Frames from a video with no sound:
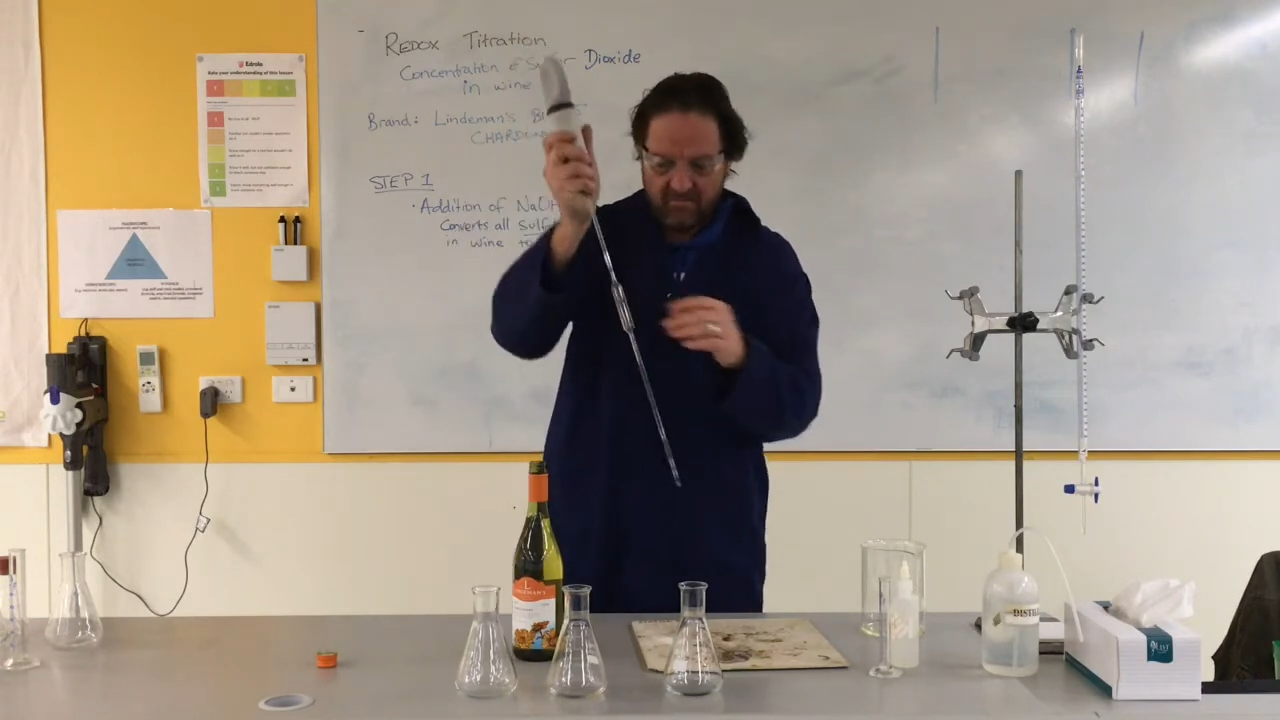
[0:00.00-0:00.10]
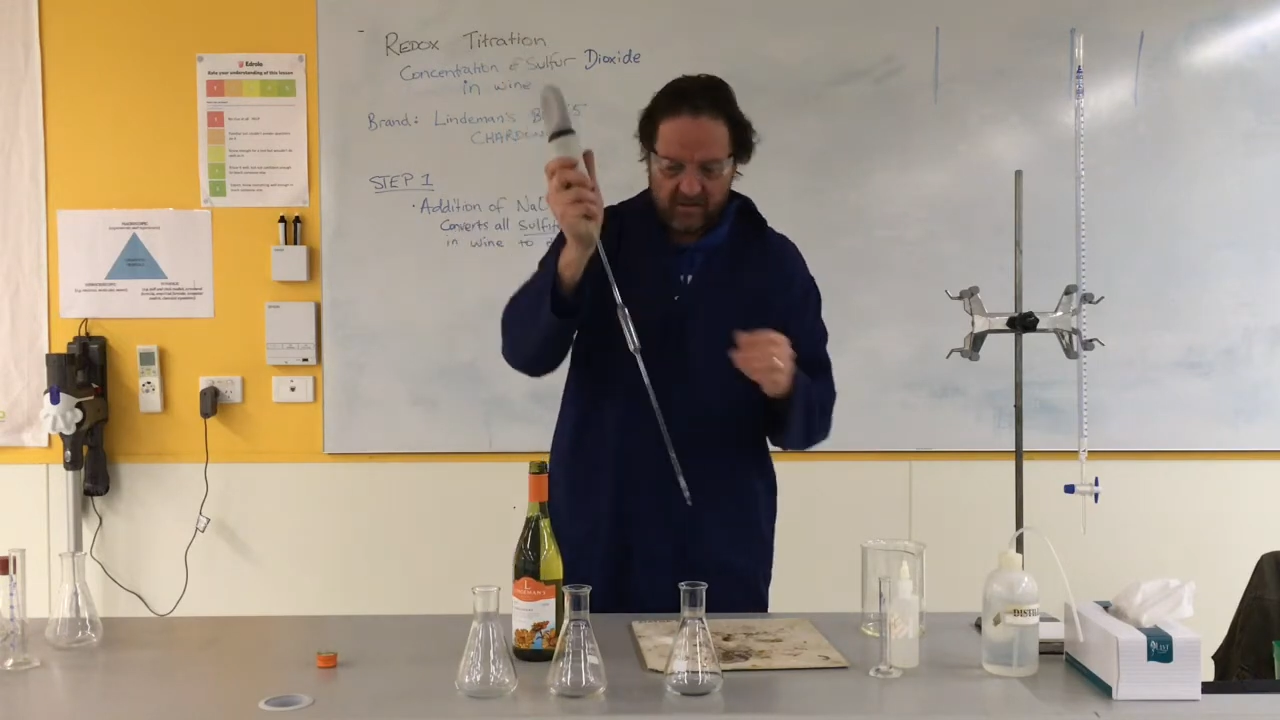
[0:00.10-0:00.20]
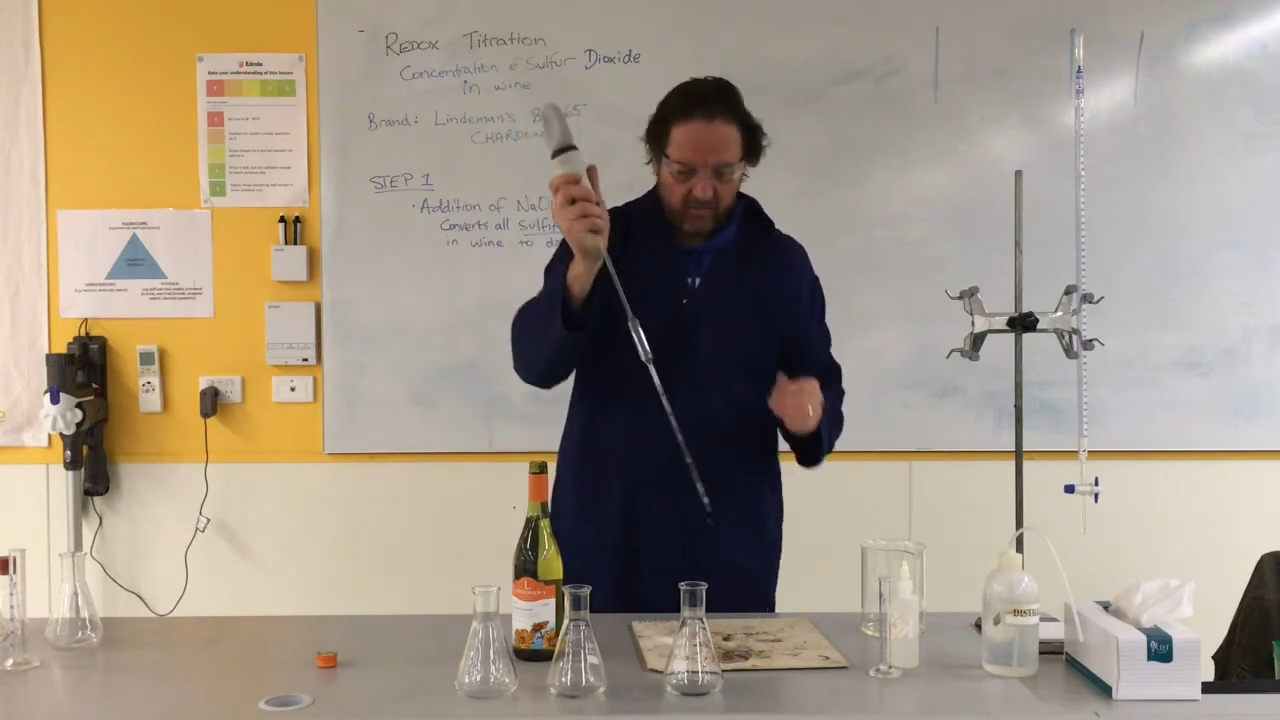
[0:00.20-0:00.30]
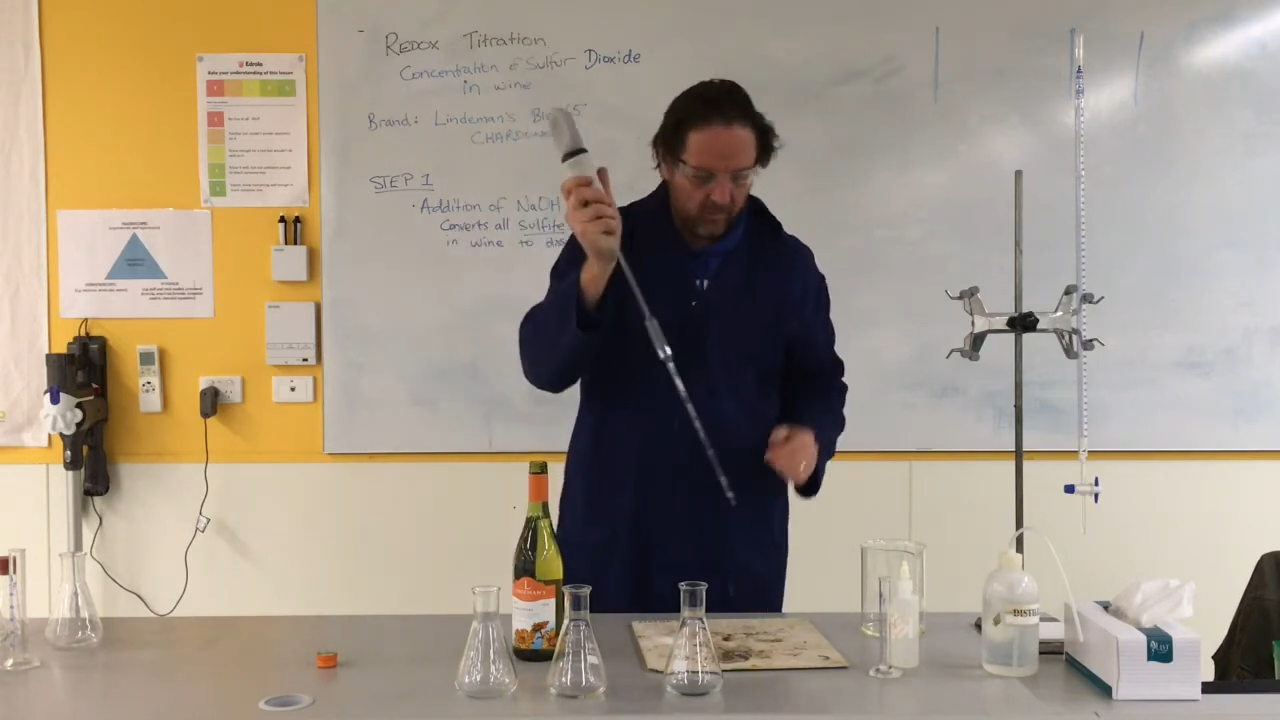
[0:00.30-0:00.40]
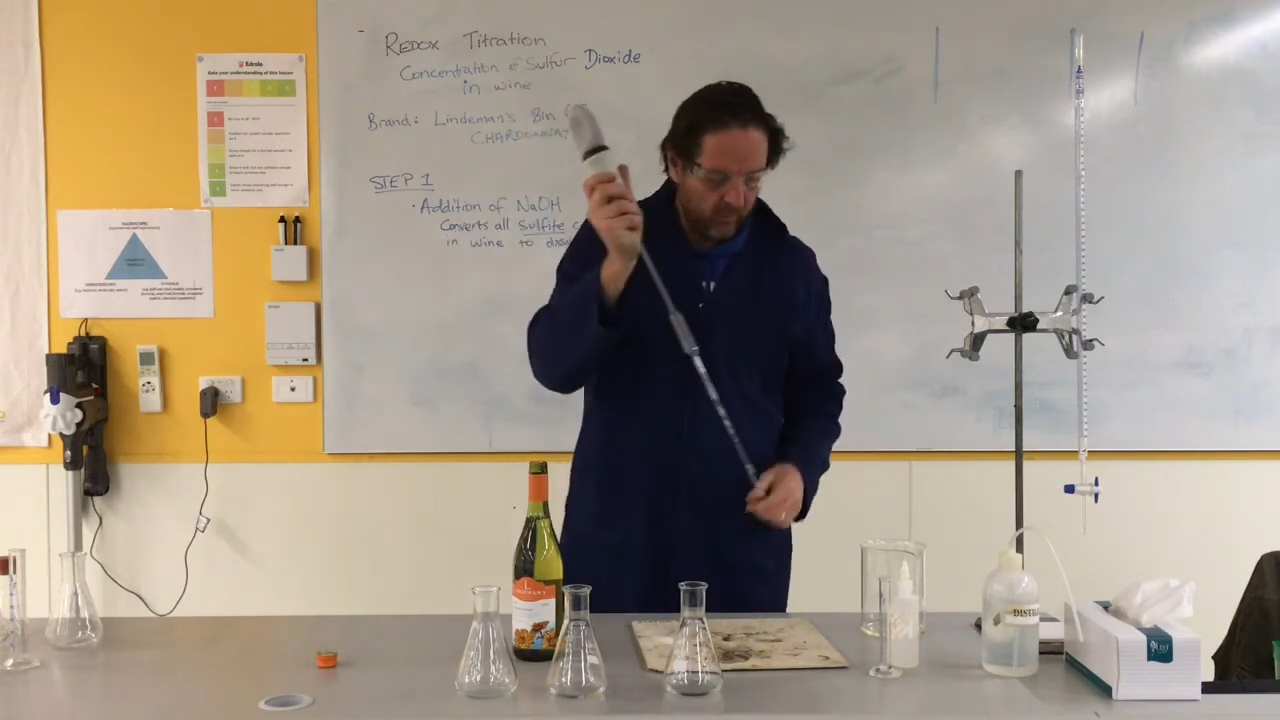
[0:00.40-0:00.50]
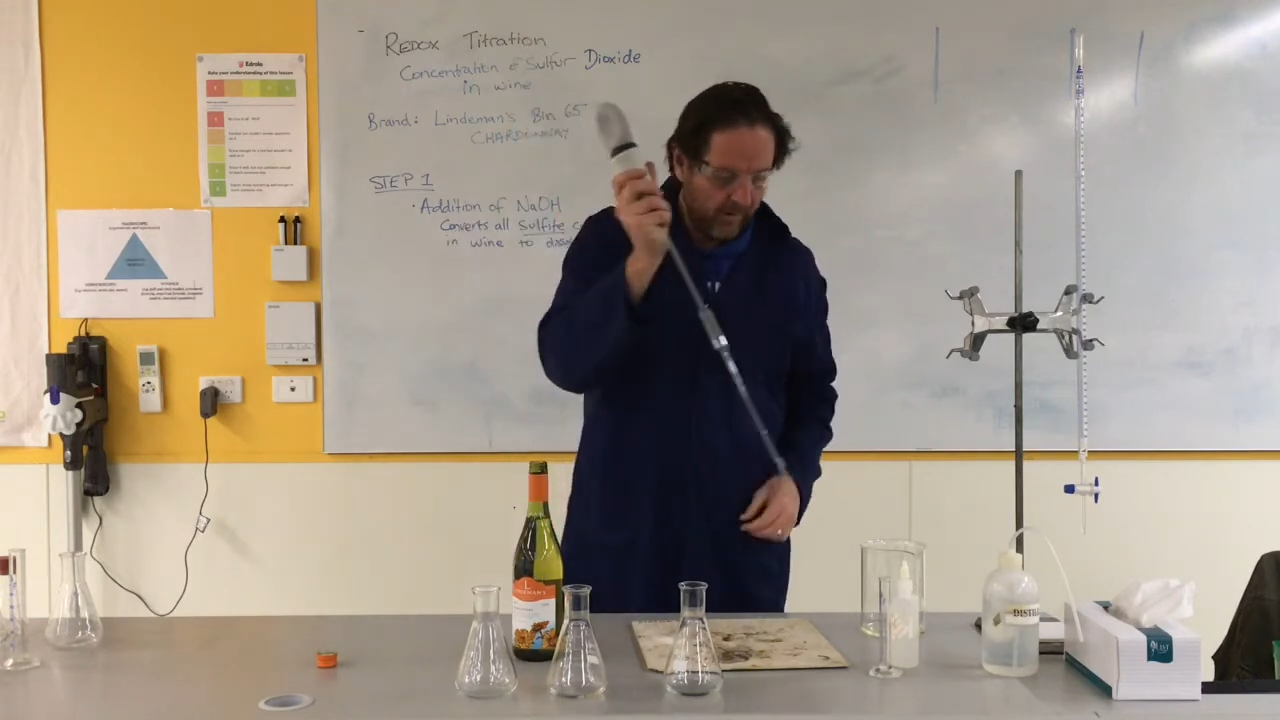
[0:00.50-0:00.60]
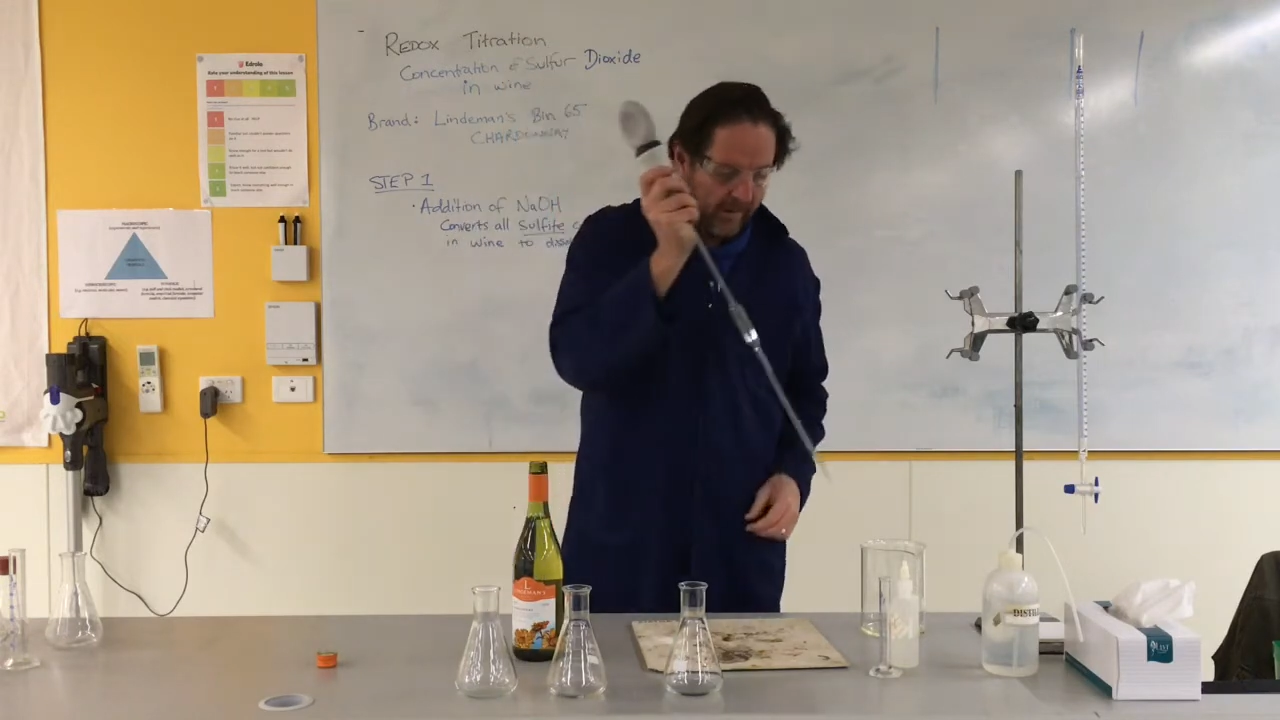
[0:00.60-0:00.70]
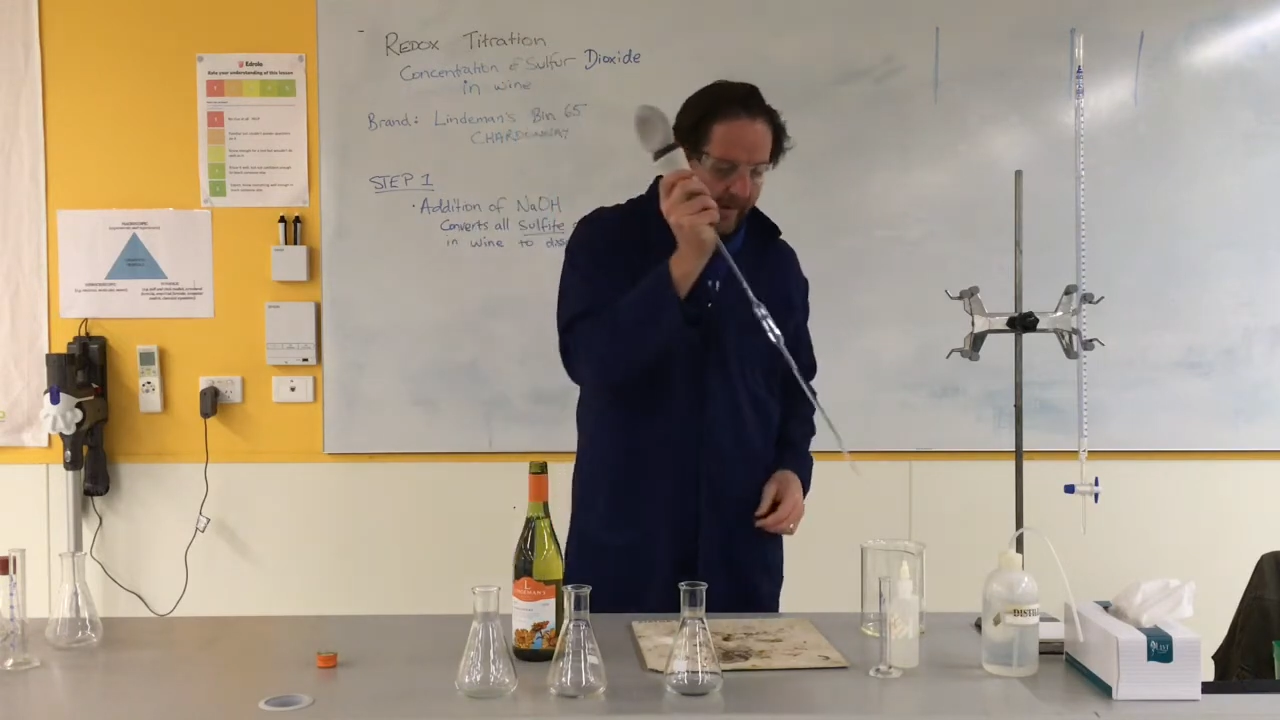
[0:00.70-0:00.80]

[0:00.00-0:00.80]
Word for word: I'm not really